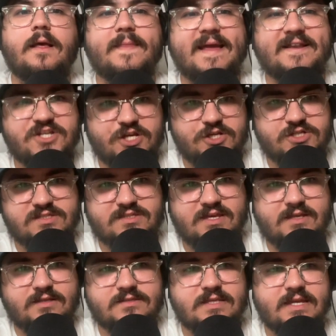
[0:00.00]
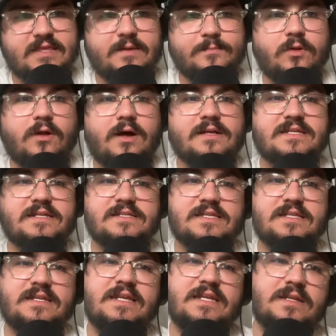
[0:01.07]
that changes things. And then Pallante
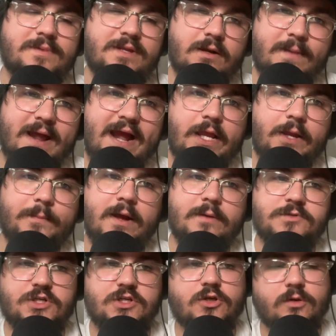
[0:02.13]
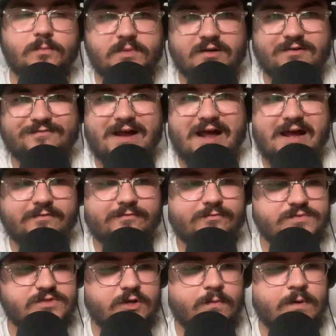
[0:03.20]
doesn't need to be your backup option. You could be your 5.
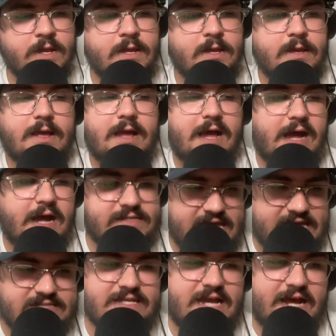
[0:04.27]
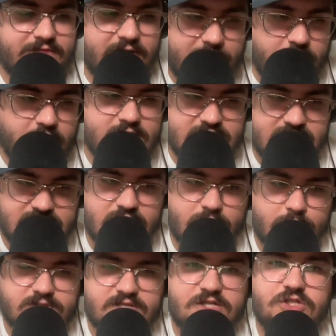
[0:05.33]
So, yes, I think Pallante is in the
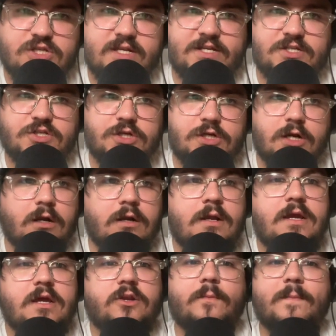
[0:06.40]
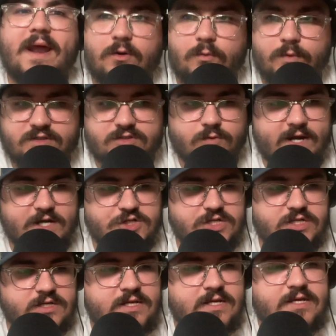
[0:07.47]
rotation next year, no matter what
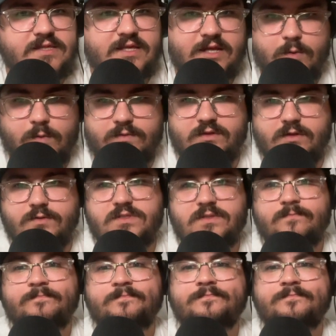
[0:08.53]
direction they go with those.